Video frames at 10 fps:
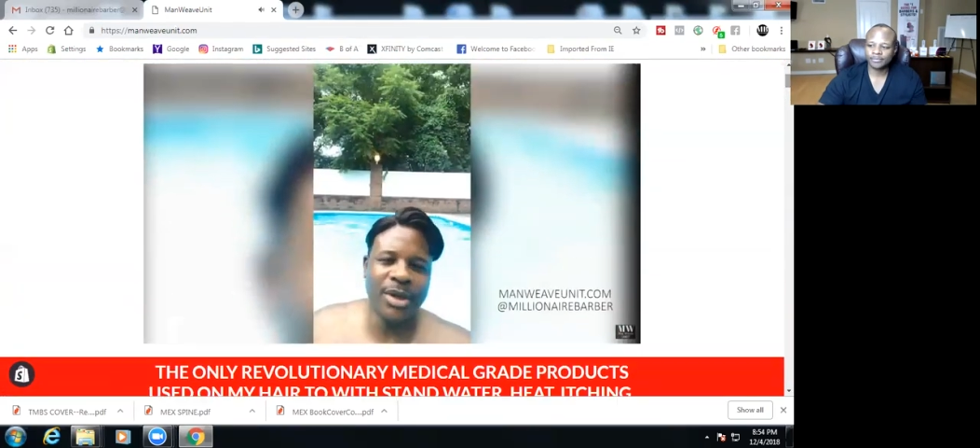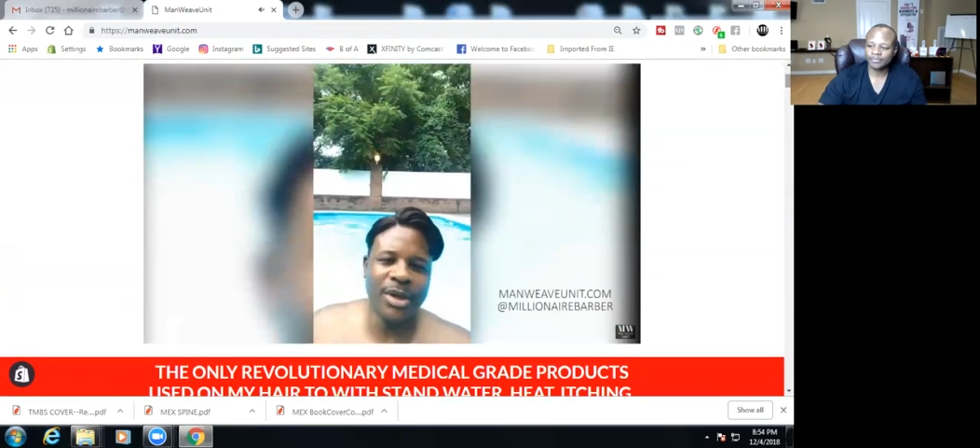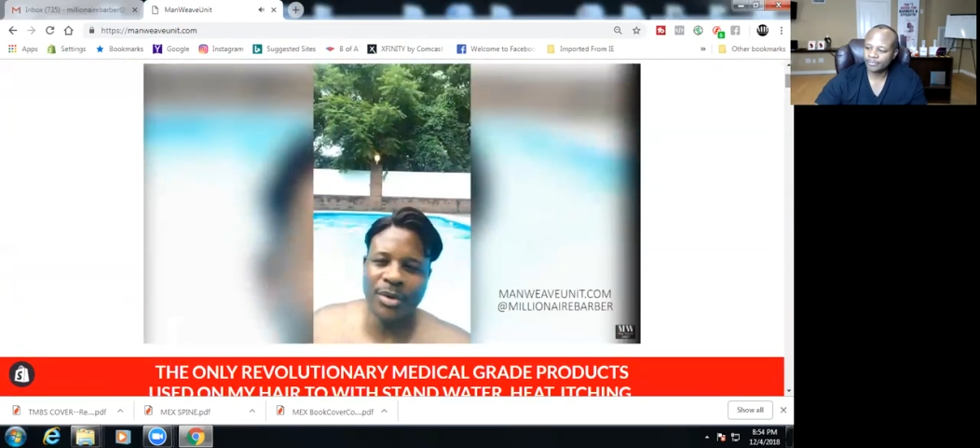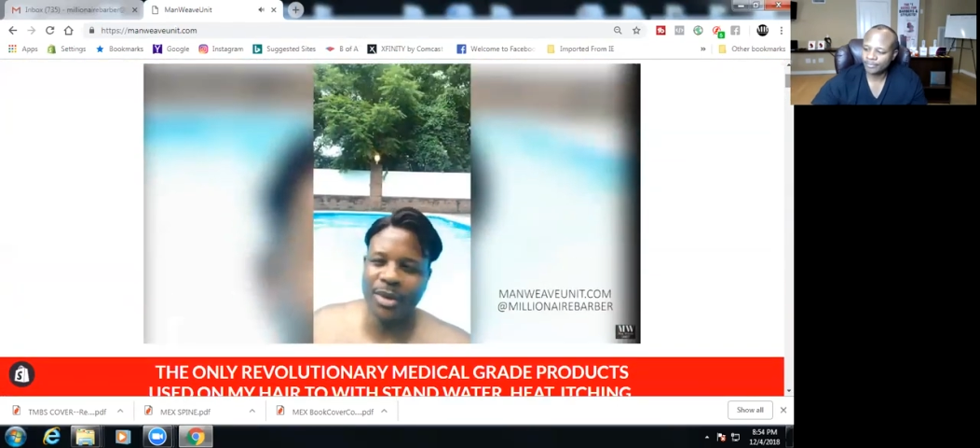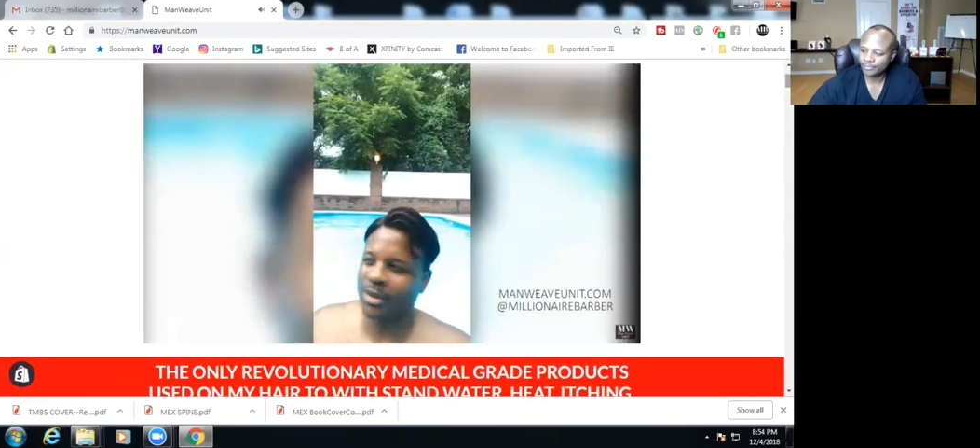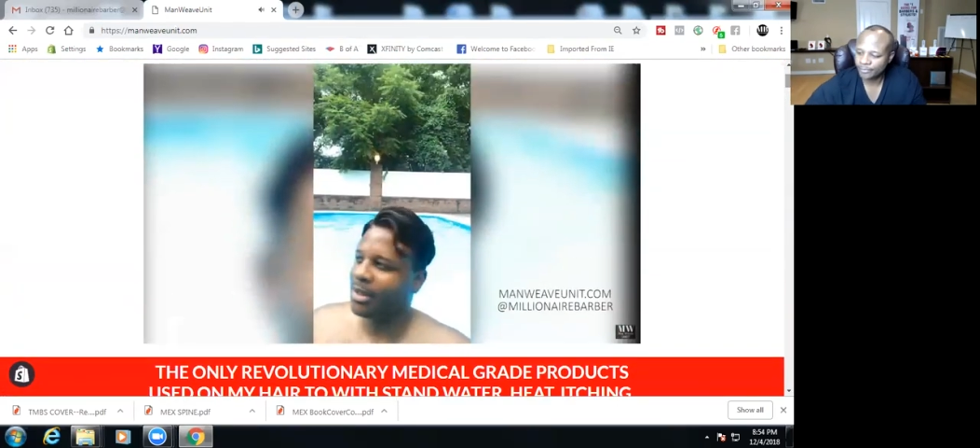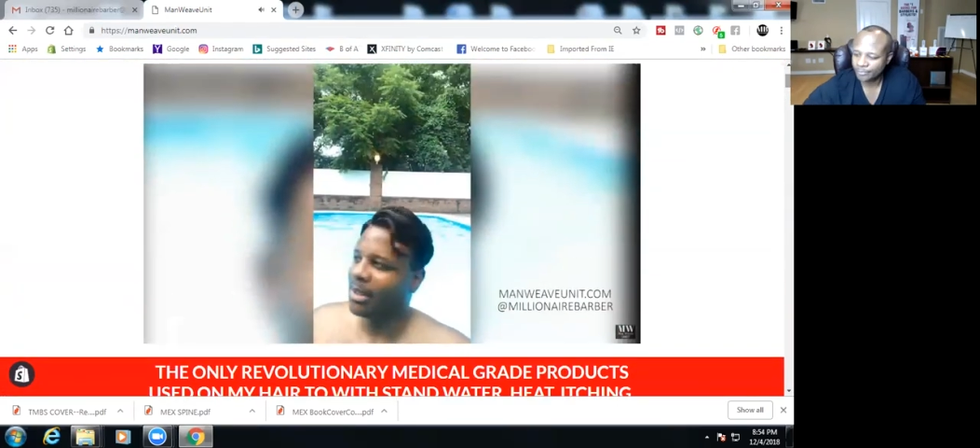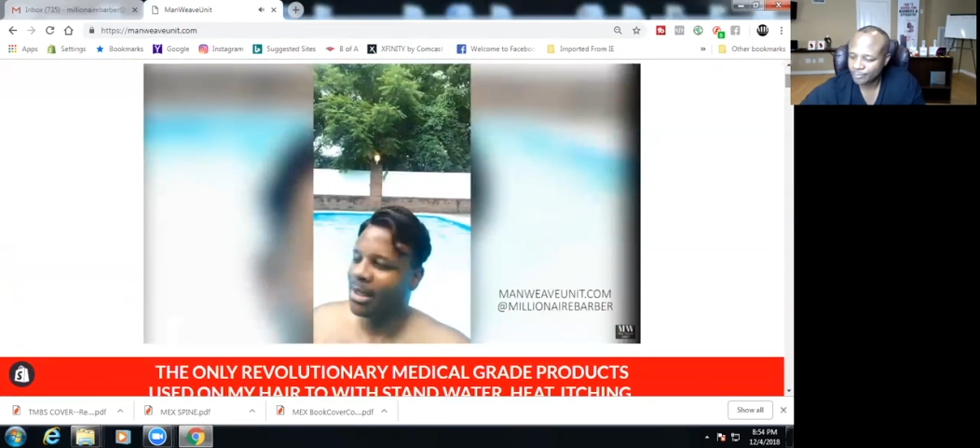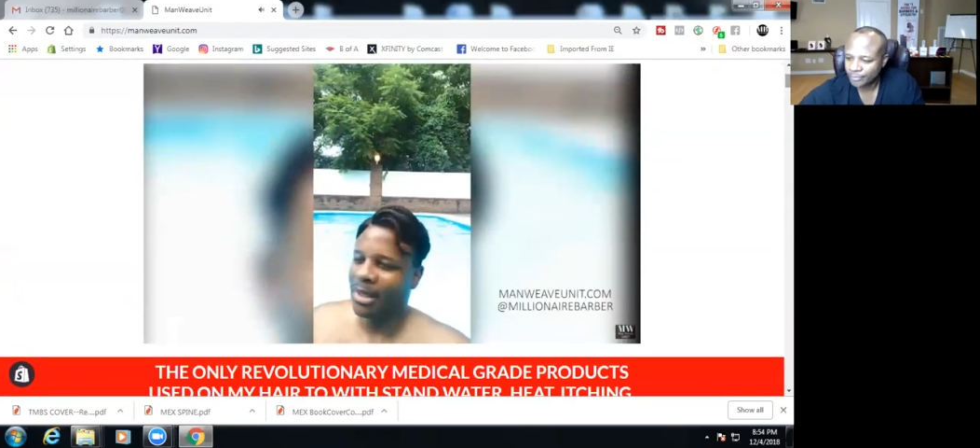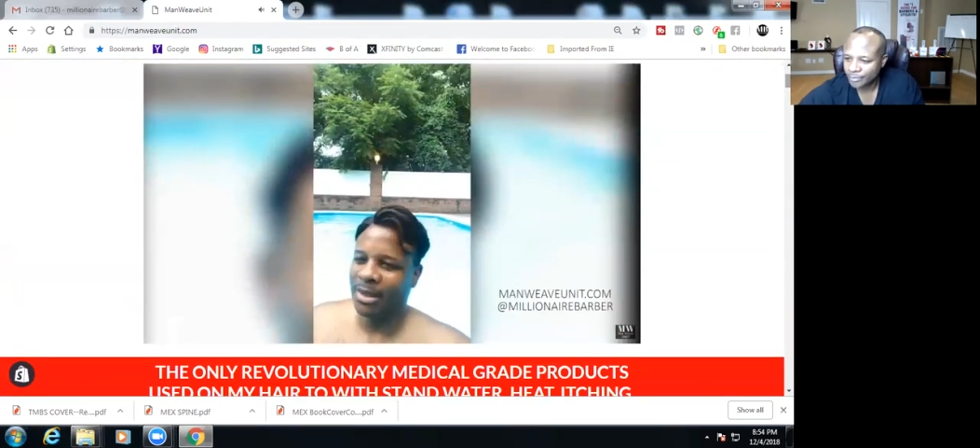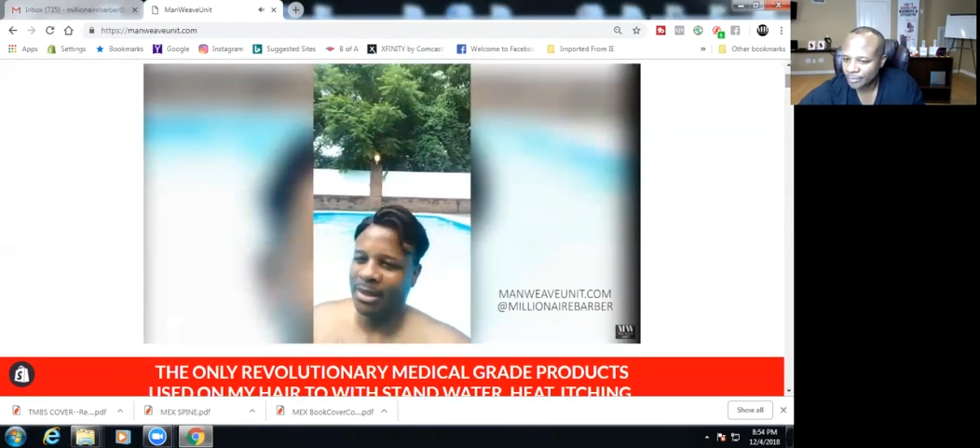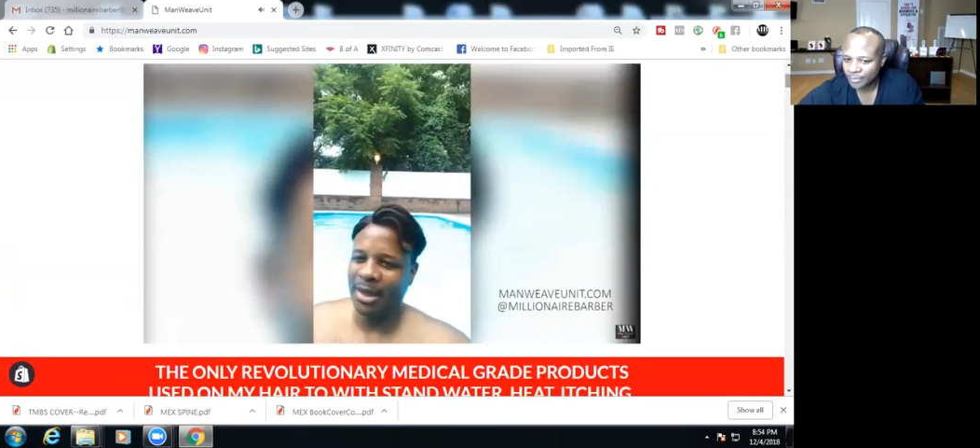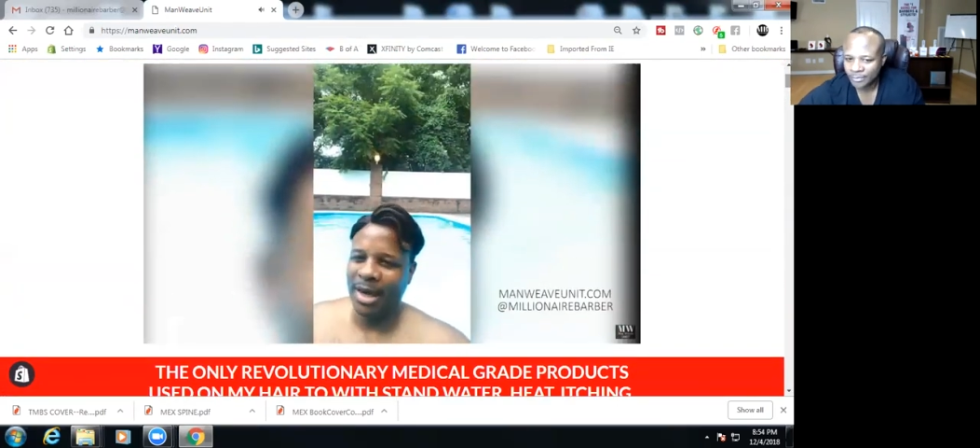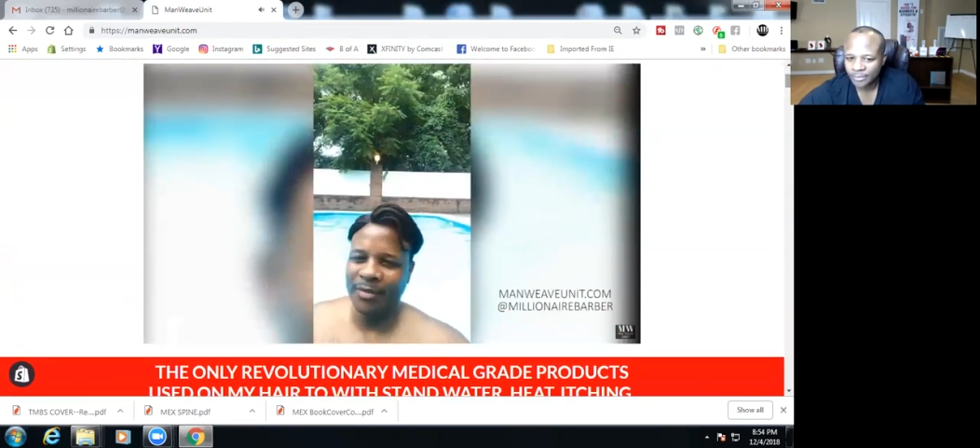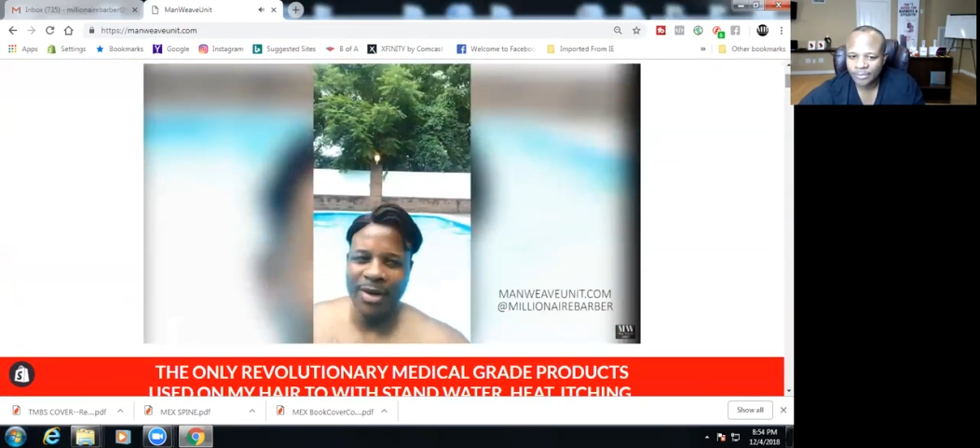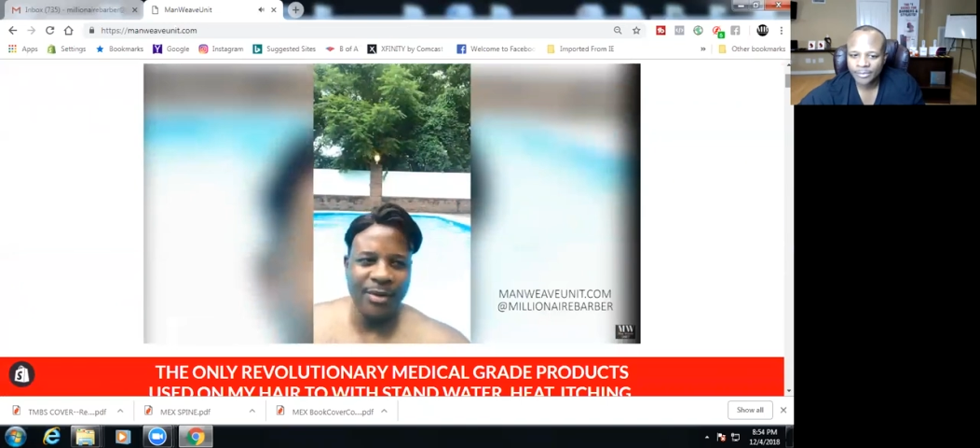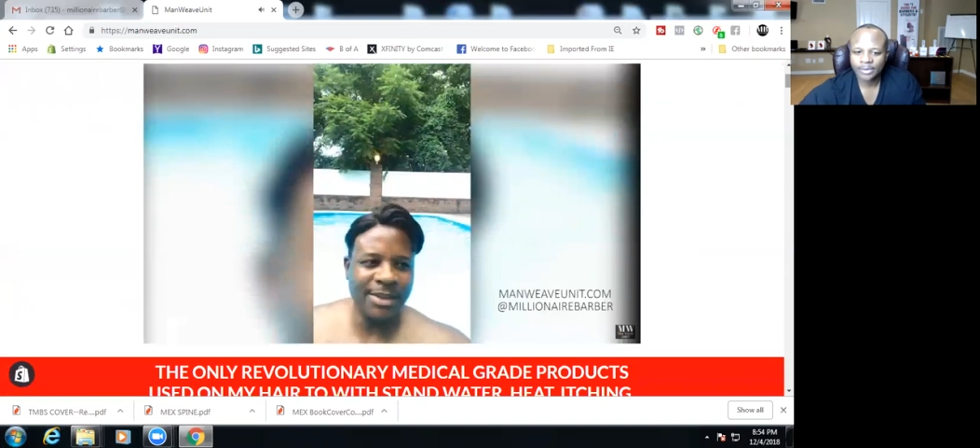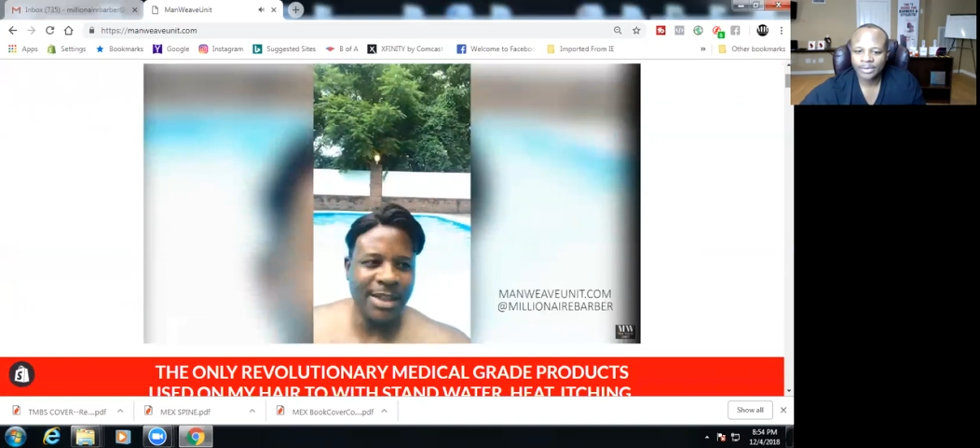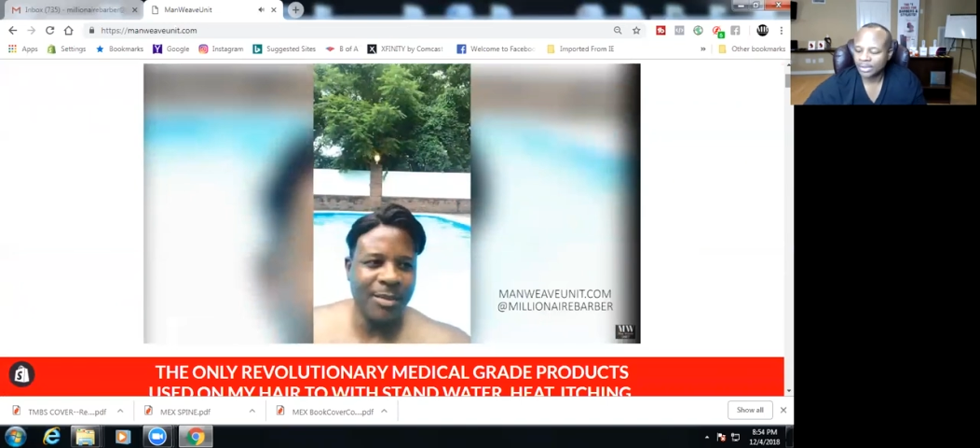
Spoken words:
with a unit. I've never